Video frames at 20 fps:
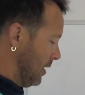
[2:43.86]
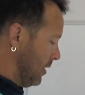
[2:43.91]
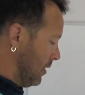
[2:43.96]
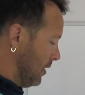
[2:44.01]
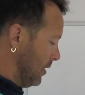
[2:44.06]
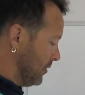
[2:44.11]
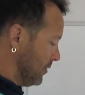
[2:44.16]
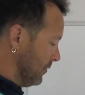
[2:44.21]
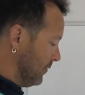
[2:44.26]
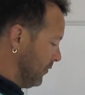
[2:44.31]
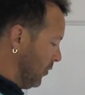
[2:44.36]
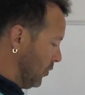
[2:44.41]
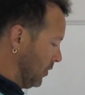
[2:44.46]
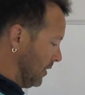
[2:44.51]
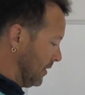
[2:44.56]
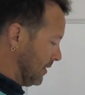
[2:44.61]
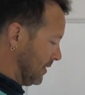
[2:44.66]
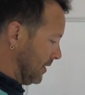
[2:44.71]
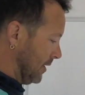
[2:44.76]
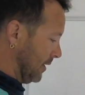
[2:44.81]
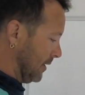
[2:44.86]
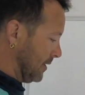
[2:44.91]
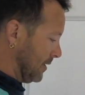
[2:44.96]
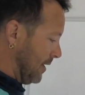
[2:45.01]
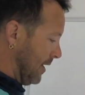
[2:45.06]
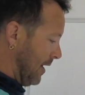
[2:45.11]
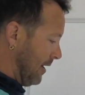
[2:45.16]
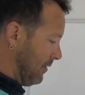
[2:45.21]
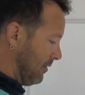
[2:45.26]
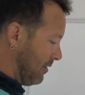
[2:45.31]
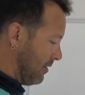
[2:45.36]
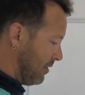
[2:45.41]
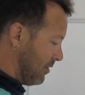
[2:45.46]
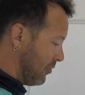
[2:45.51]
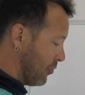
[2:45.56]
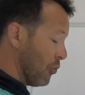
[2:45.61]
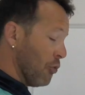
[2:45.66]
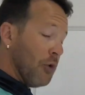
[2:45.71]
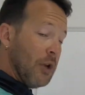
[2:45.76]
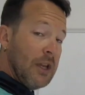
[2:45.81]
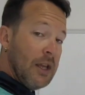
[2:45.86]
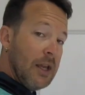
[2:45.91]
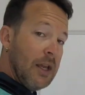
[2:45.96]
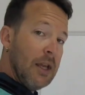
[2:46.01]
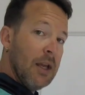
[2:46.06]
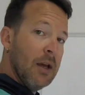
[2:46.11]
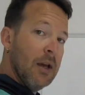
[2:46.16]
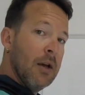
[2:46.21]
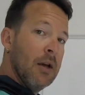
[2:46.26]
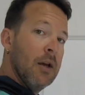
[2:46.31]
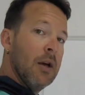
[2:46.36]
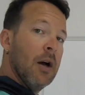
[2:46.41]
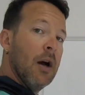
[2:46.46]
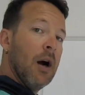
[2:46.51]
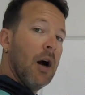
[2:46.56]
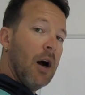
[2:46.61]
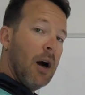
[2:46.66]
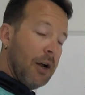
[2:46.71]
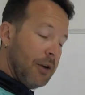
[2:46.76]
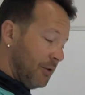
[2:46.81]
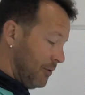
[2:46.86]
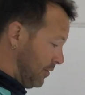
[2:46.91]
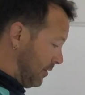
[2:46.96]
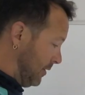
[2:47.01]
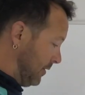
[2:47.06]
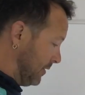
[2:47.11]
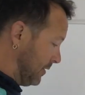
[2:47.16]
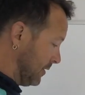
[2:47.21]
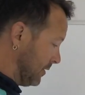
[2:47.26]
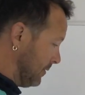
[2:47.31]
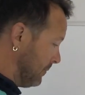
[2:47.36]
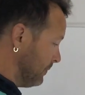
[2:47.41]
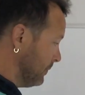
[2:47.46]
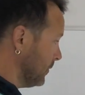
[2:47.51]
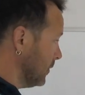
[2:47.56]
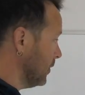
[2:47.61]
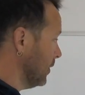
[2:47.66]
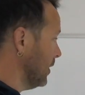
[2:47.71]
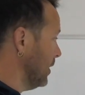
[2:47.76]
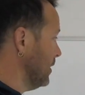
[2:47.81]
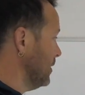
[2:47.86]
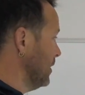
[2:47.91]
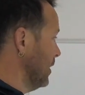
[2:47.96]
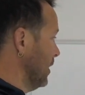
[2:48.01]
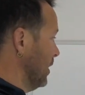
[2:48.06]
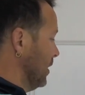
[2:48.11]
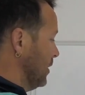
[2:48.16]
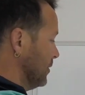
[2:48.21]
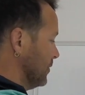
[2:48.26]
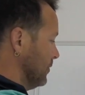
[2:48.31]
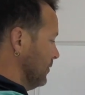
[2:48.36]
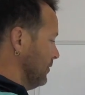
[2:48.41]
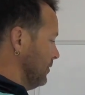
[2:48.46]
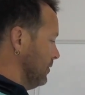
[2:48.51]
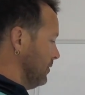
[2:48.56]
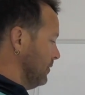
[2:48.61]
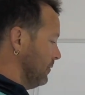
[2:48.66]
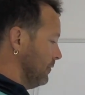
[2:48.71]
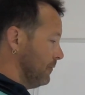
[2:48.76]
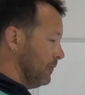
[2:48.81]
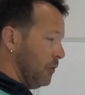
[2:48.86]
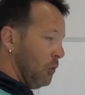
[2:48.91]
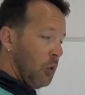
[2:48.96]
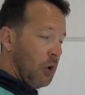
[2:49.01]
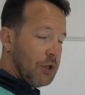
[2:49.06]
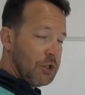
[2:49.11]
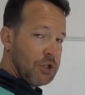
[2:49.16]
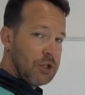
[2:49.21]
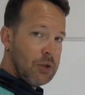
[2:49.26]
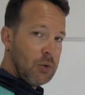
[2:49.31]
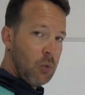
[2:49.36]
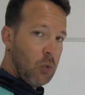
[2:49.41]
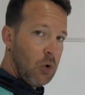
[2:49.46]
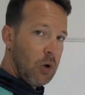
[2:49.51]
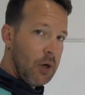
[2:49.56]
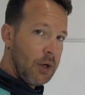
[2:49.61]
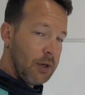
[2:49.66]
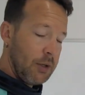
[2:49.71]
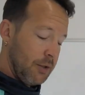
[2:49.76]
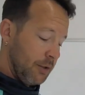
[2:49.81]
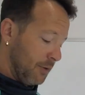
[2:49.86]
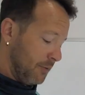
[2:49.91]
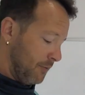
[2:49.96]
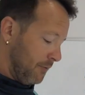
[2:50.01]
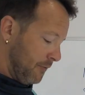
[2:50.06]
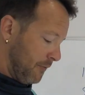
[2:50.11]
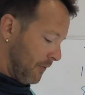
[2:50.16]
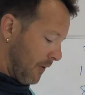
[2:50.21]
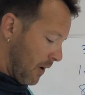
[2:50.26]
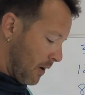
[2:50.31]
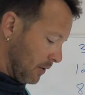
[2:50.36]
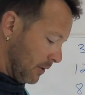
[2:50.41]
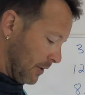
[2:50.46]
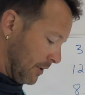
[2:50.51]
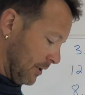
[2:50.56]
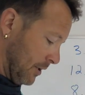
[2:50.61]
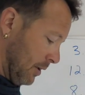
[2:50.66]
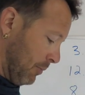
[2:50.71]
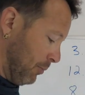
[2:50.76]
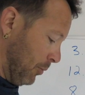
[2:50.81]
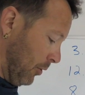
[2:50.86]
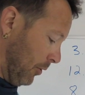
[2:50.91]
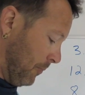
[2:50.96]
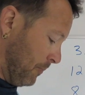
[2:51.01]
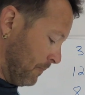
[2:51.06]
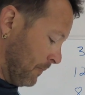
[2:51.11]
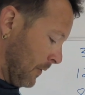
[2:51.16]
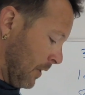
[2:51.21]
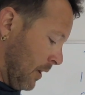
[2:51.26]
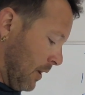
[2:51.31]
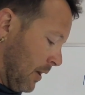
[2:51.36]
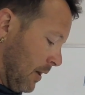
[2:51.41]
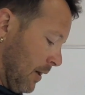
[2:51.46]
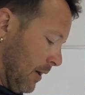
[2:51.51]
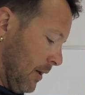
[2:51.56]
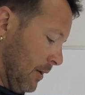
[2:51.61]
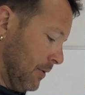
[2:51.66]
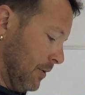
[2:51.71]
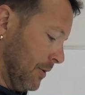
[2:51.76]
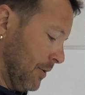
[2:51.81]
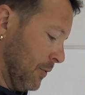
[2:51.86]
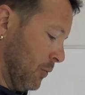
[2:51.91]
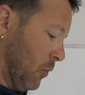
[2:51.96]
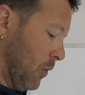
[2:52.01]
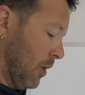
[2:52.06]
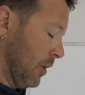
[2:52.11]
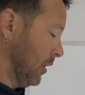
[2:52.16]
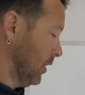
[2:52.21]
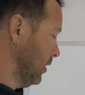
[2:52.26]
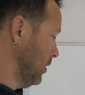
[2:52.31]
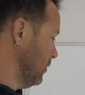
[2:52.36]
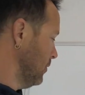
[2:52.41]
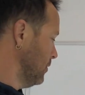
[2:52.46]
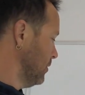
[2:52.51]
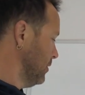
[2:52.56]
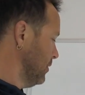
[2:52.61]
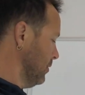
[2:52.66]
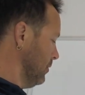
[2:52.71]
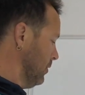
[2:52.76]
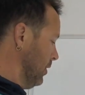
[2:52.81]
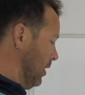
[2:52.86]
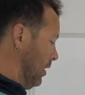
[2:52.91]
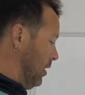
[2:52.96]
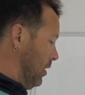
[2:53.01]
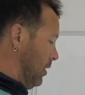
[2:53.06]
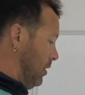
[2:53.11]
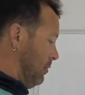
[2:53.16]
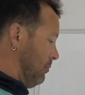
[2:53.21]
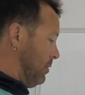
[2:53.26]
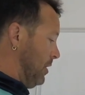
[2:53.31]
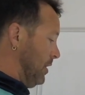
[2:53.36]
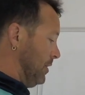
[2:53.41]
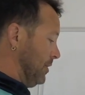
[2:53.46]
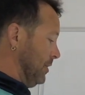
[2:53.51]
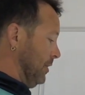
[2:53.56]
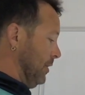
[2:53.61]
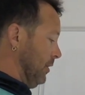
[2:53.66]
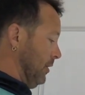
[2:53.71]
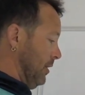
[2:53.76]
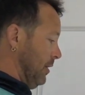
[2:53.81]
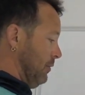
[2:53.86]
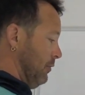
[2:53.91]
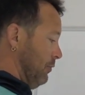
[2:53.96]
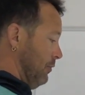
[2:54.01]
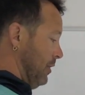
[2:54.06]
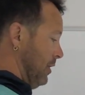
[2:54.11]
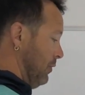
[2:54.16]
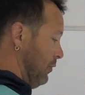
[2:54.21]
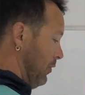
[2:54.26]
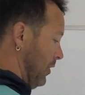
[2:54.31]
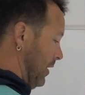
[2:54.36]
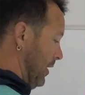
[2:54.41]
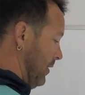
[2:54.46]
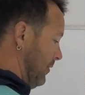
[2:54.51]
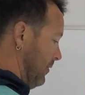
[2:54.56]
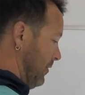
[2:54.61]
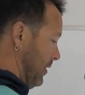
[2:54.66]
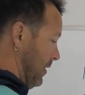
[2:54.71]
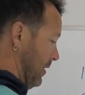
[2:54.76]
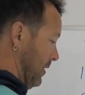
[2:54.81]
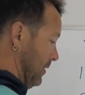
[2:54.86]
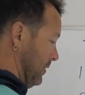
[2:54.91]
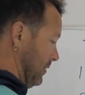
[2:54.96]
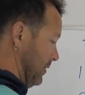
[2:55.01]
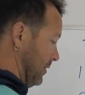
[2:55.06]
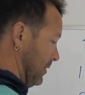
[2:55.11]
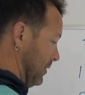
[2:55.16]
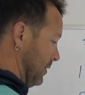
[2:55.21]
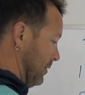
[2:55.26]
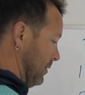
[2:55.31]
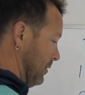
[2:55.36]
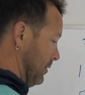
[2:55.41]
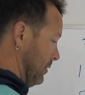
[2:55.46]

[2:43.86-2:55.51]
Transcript: All right, so 46 and 3/100ths. Okay, so question 1 is fairly simple. Just wanting you to basically rewrite these.